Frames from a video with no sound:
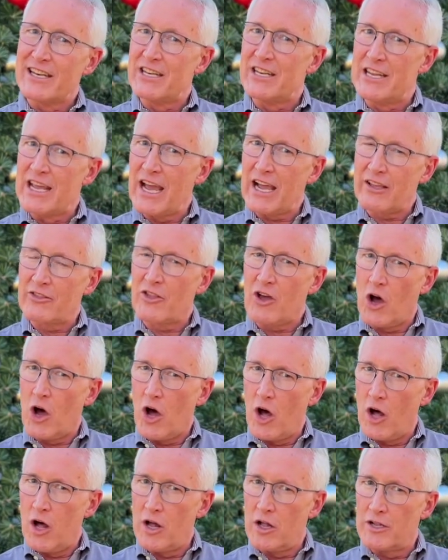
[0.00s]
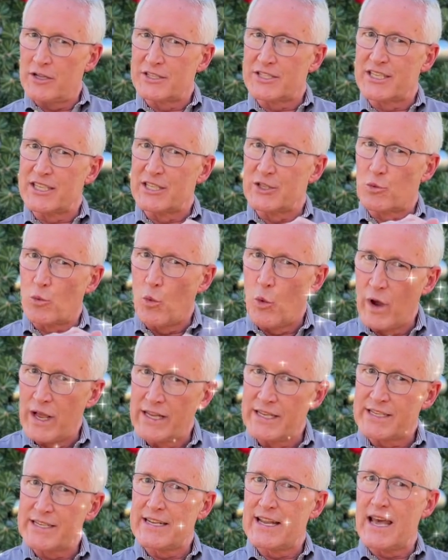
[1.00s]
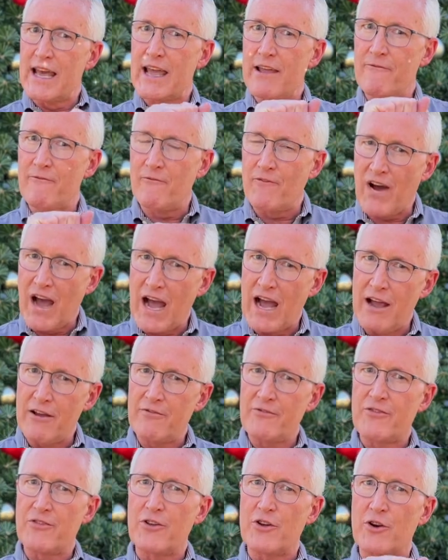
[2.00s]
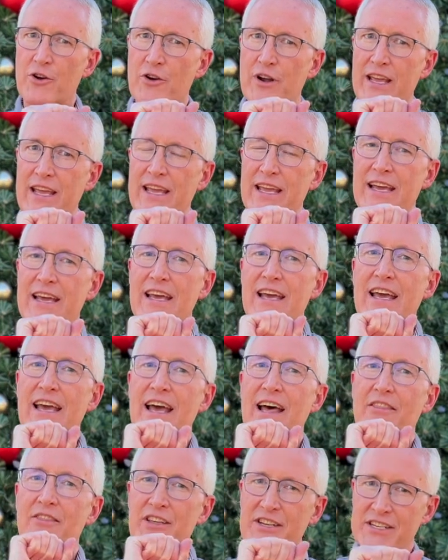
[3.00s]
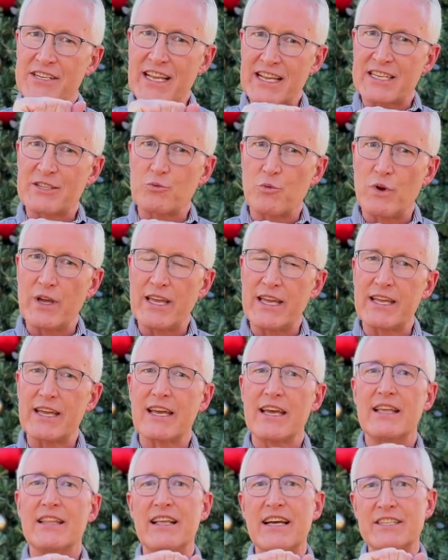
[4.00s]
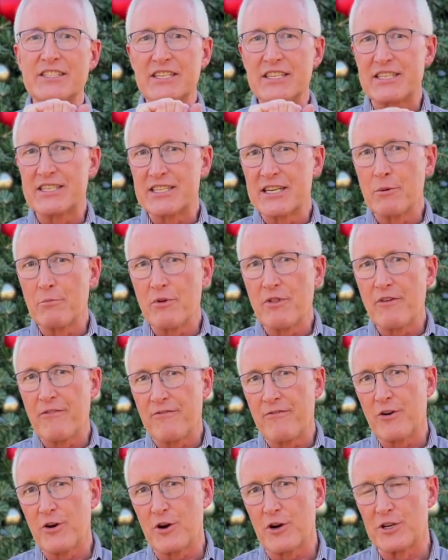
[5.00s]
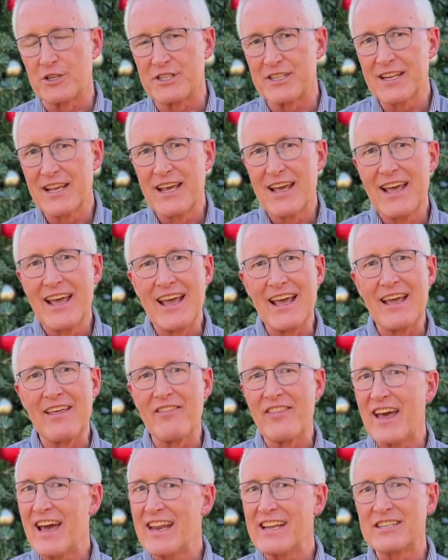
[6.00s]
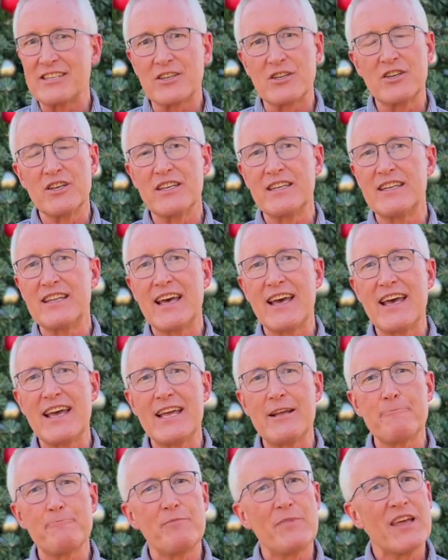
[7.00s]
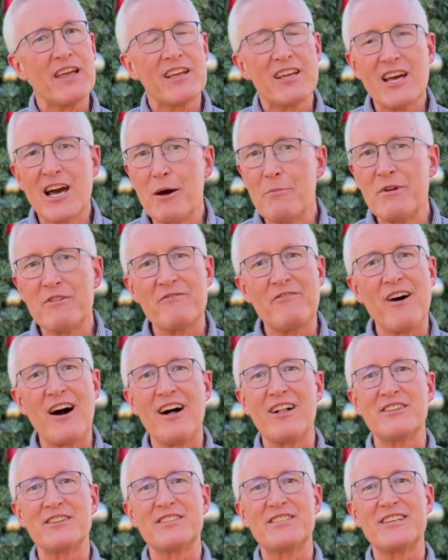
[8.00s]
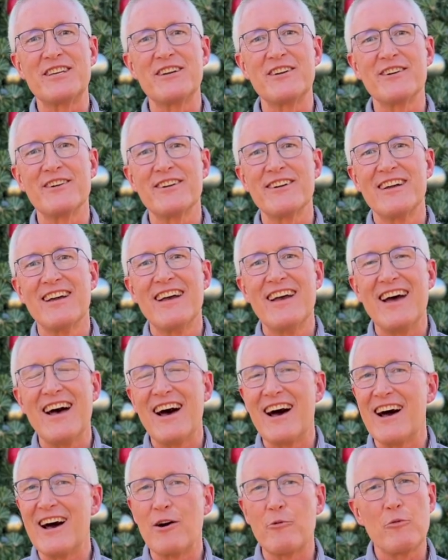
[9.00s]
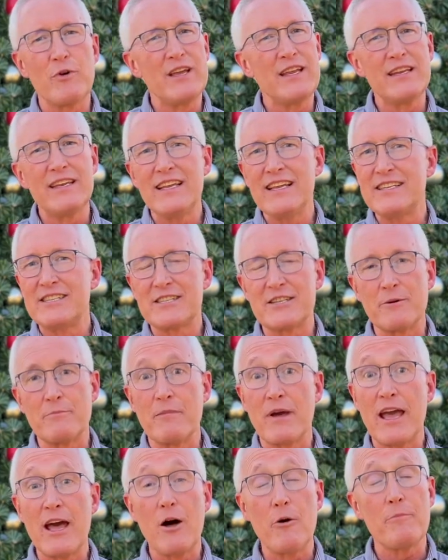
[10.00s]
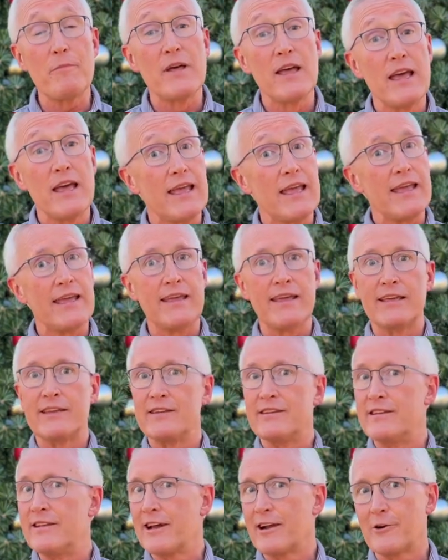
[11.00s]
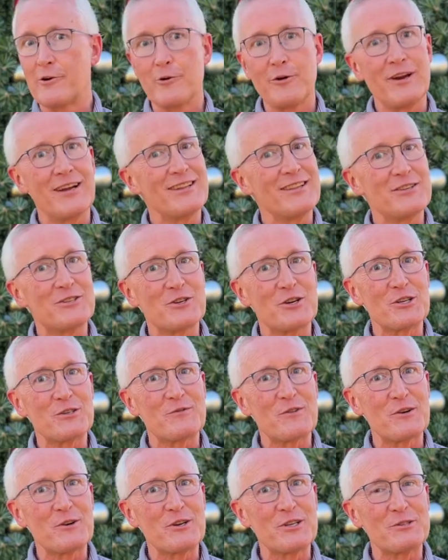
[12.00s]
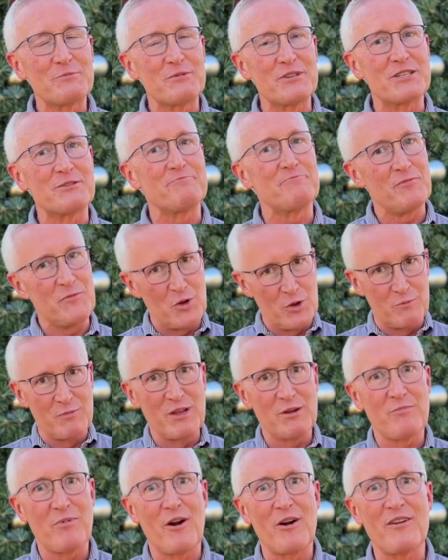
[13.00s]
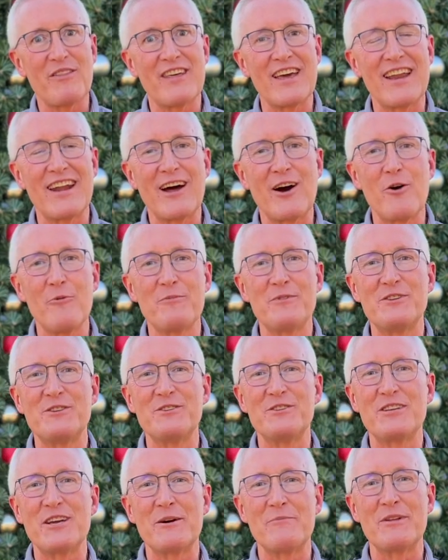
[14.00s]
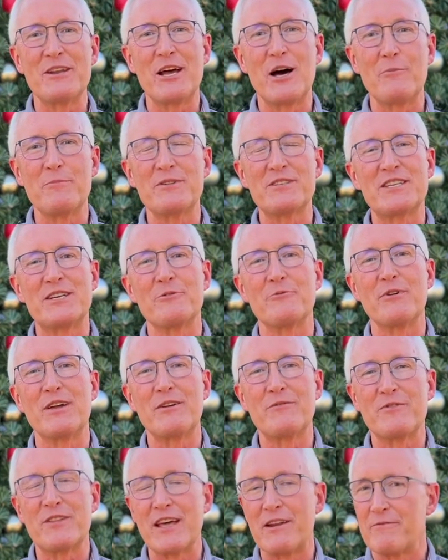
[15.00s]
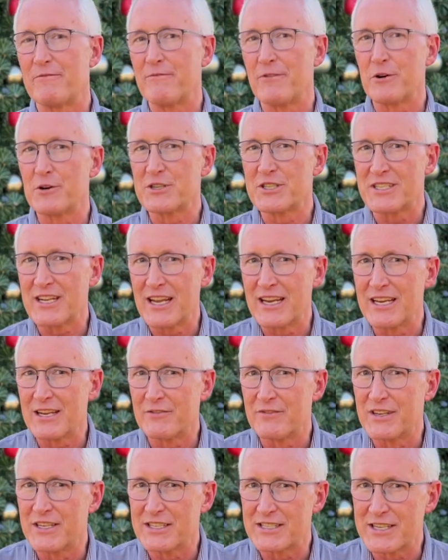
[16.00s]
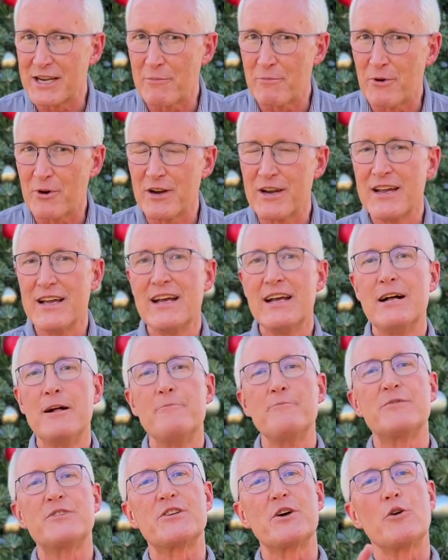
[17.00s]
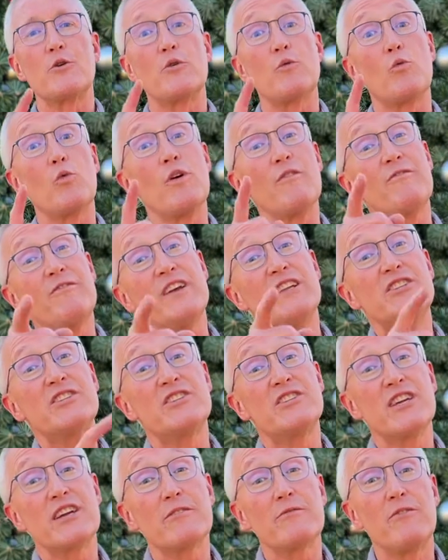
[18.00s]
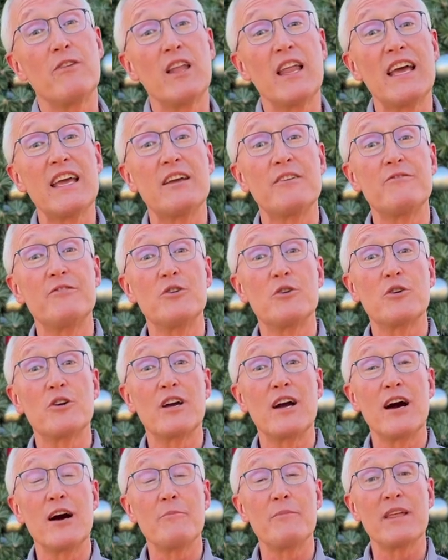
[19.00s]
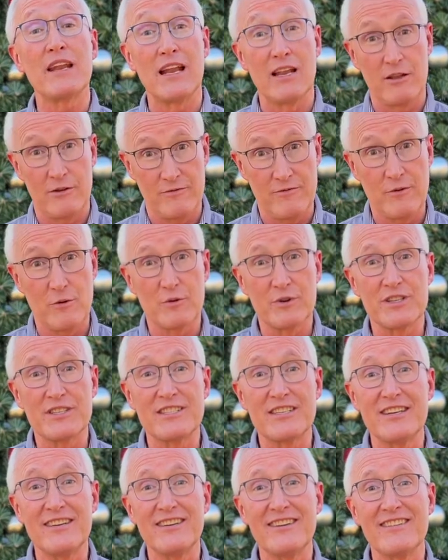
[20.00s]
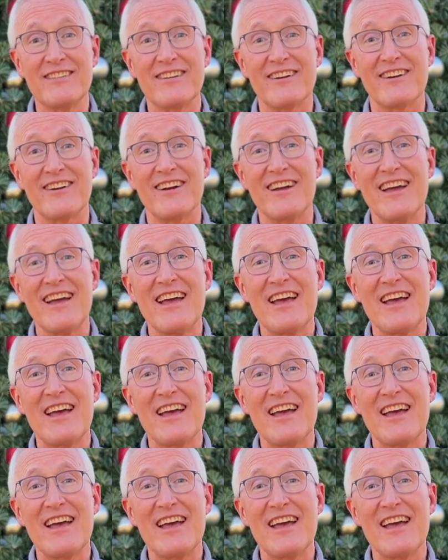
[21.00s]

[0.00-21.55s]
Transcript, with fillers: Deck the Halls is Wednesday, 5.30 this next week. That's December the 1st, and that is a good day. Come and volunteer. Uh, we need some help in decorating the church for Christmas. You can be a part of that. I hope that you'd come and help us get ready for that first Sunday of December. So we'll feed you Chick fil A if you'll come, and I look forward to seeing you there.